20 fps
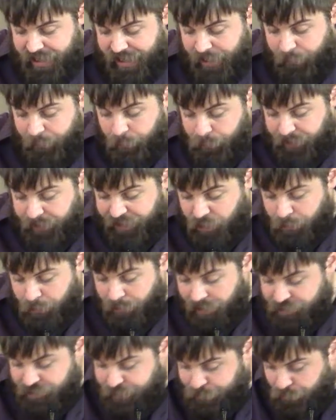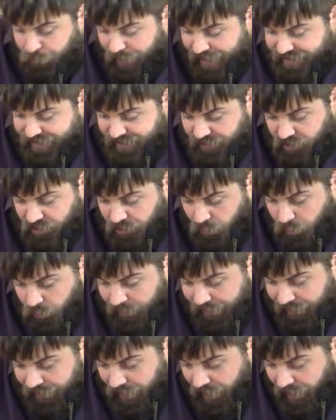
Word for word: it will bring you much praise and glory and